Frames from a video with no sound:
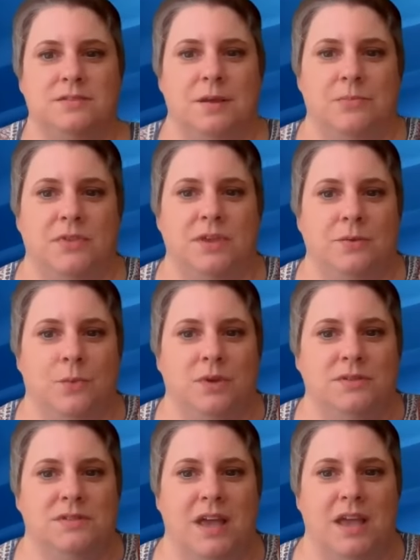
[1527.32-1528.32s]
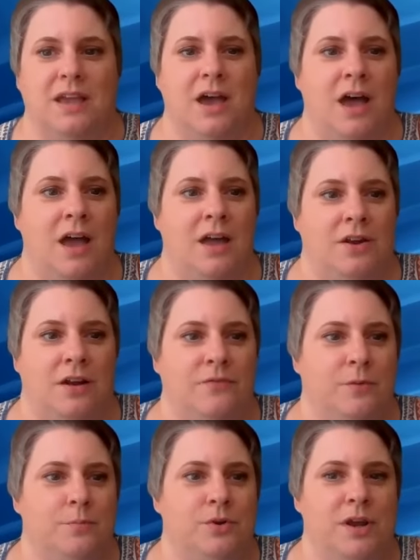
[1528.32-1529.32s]
something was like hot off
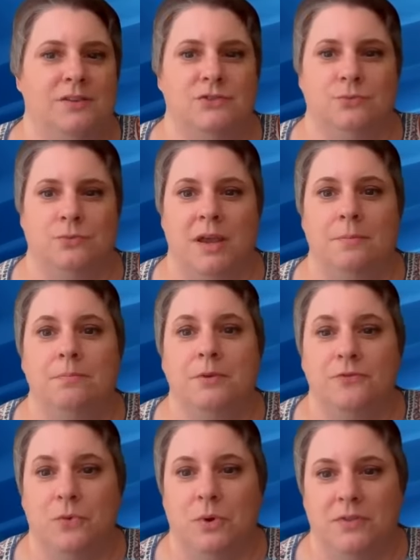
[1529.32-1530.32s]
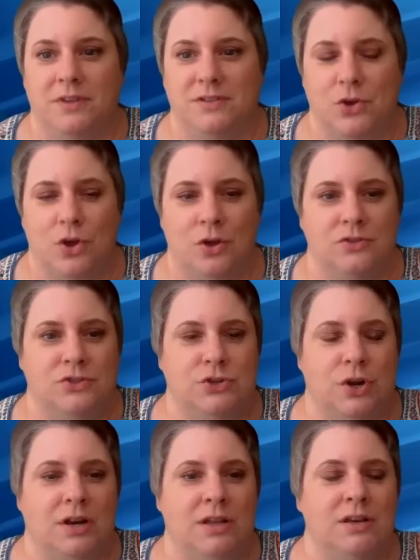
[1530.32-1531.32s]
the press right before this call
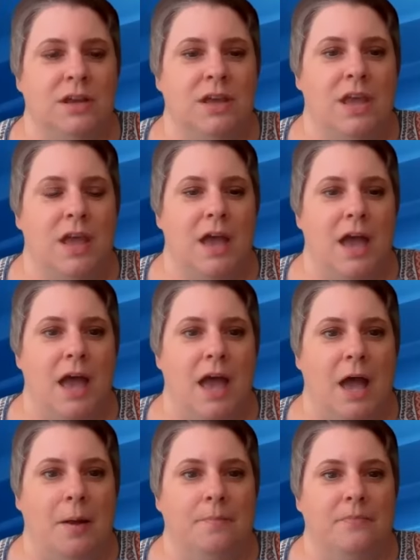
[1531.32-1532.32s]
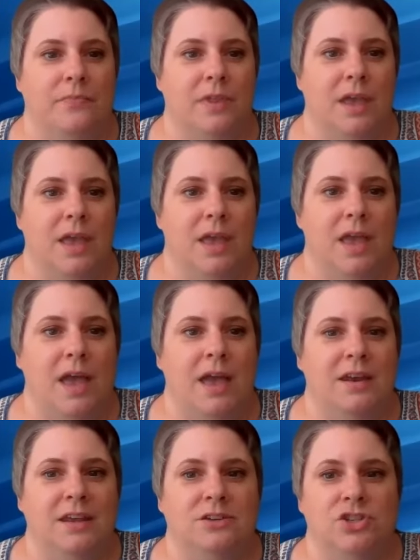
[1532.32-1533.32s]
started.
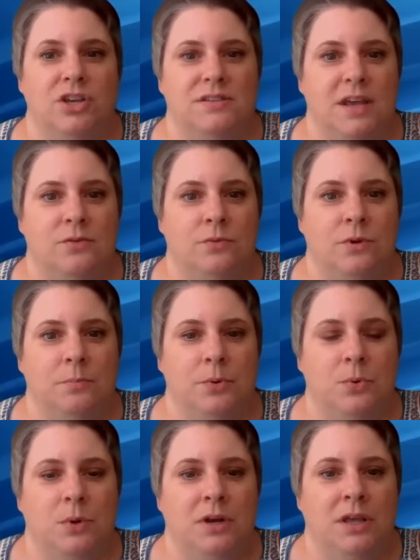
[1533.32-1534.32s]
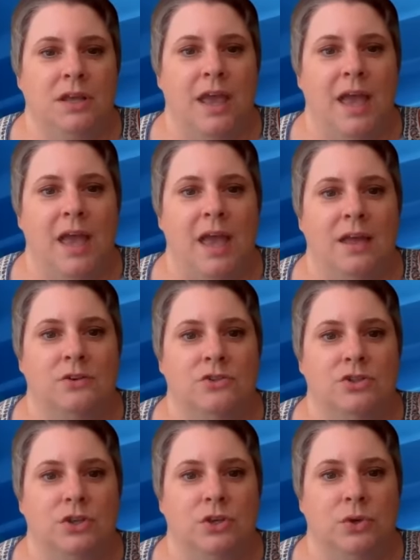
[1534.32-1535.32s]
NHSN reporting
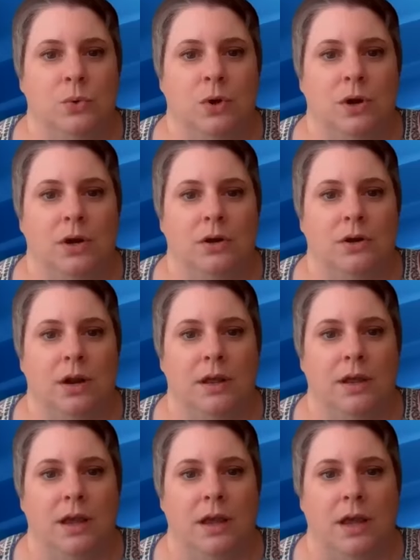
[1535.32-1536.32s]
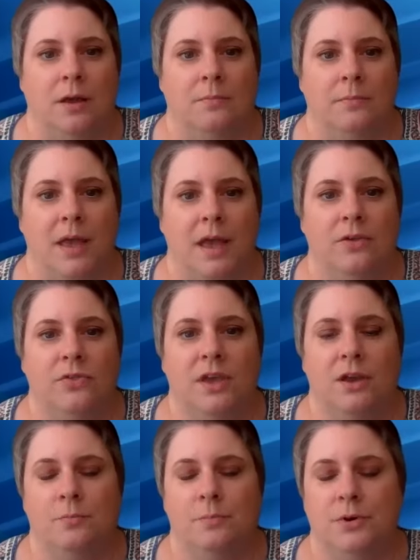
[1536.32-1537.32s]
and your
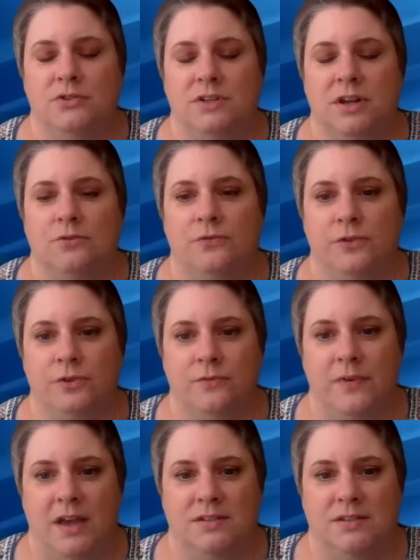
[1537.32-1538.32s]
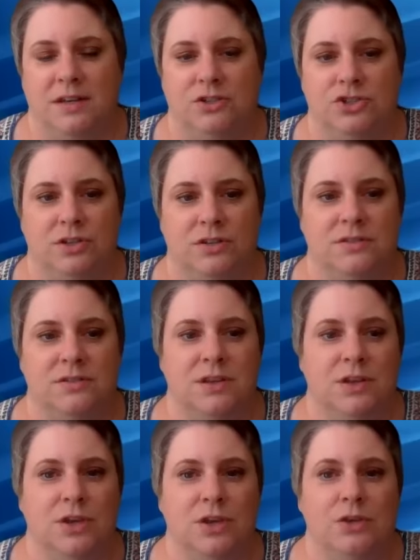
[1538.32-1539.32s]
healthcare personnel flu vaccinations.
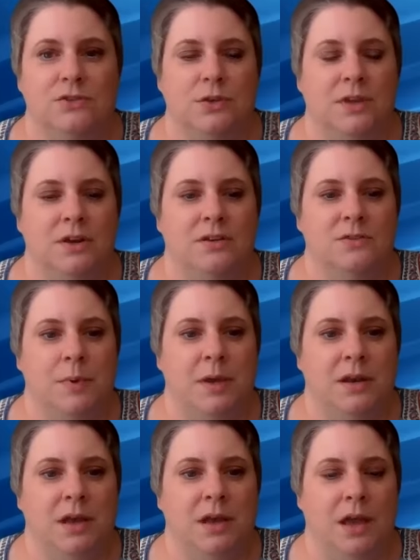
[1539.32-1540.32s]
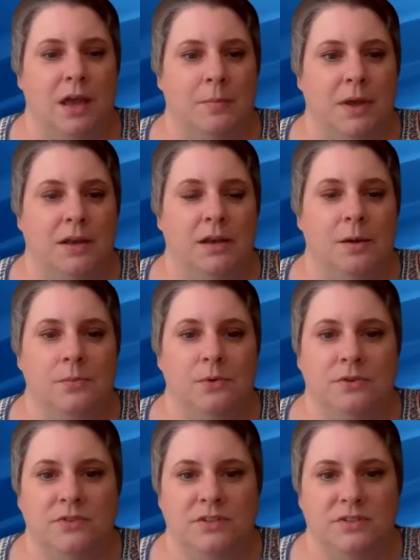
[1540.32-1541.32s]
So there has been a number
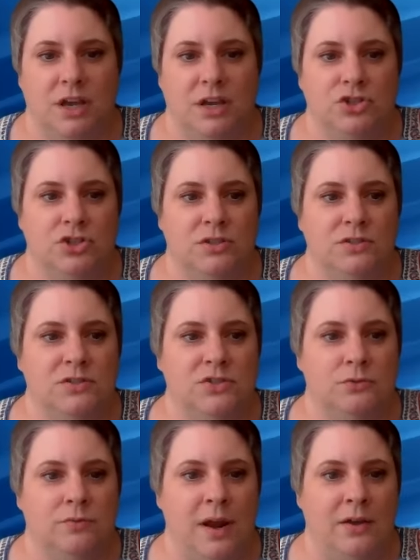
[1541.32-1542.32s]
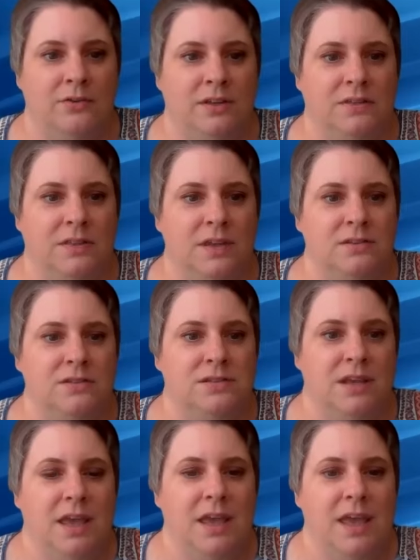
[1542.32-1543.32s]
of discussions surrounding this,
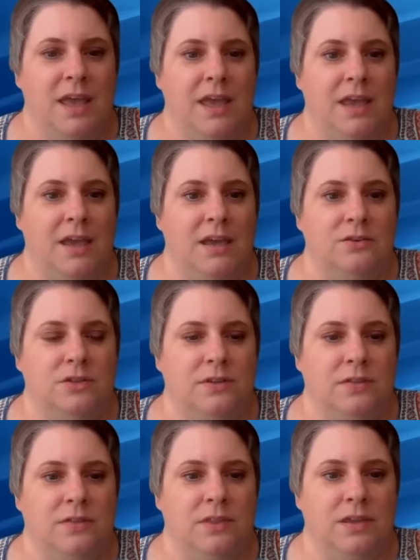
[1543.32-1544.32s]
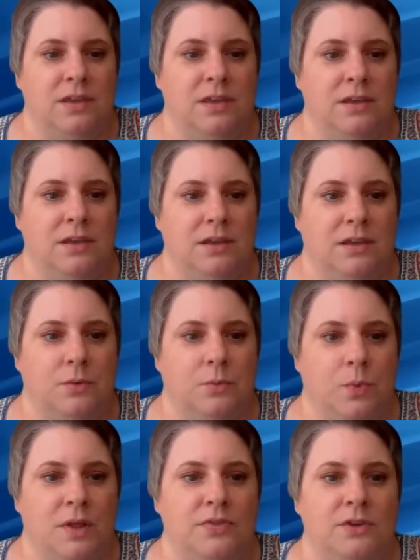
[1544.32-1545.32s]
and
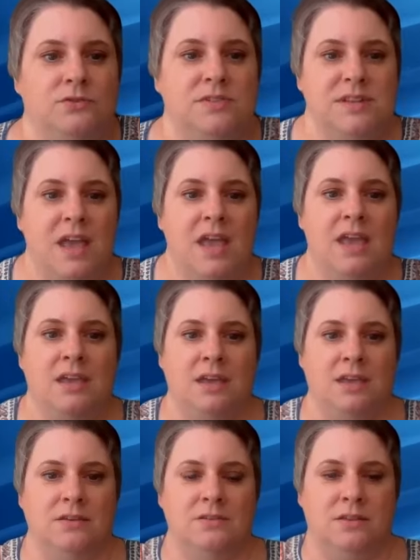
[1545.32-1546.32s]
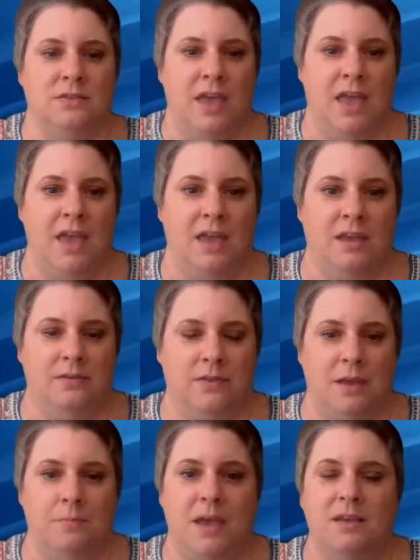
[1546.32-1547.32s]
what they're saying is they
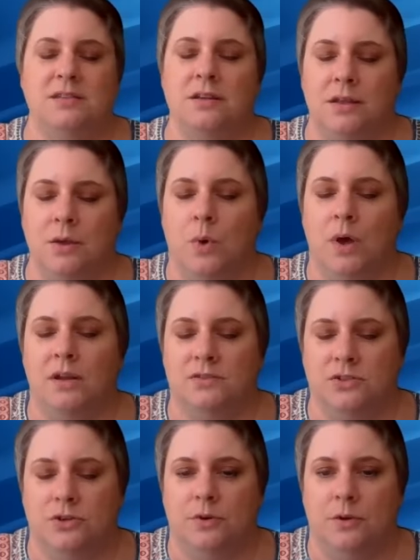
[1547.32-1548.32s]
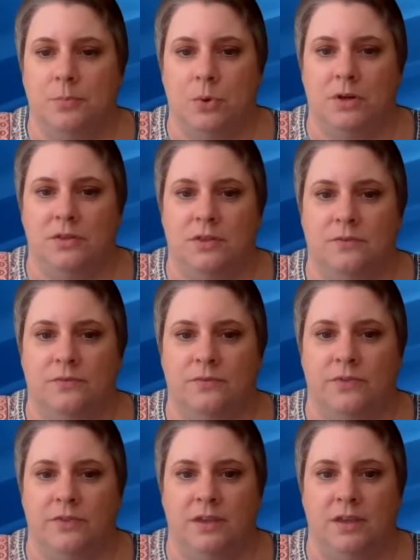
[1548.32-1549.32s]
basically want us to report
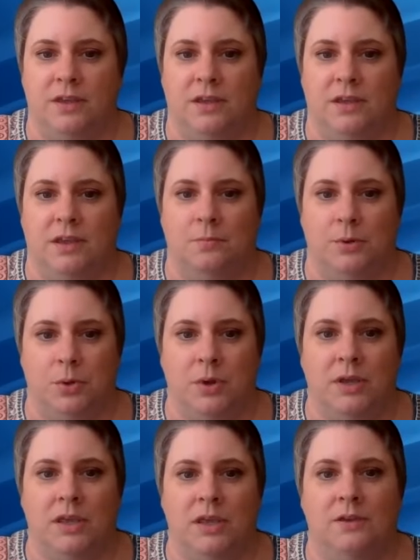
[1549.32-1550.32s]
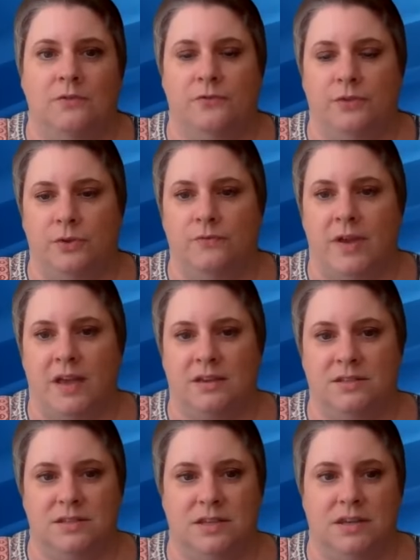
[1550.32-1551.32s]
the employee flu
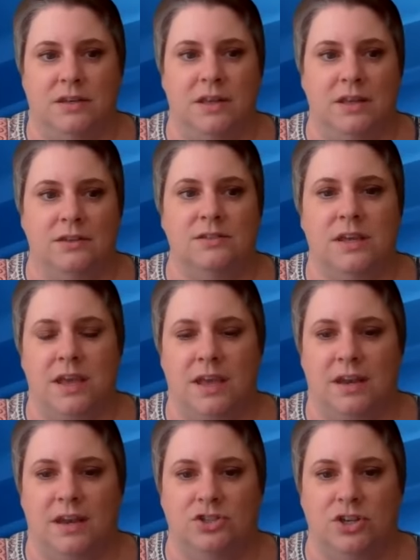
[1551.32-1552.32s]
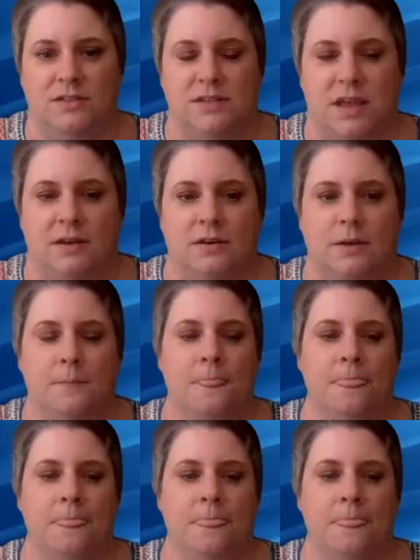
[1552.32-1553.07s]
vaccine into NHSN.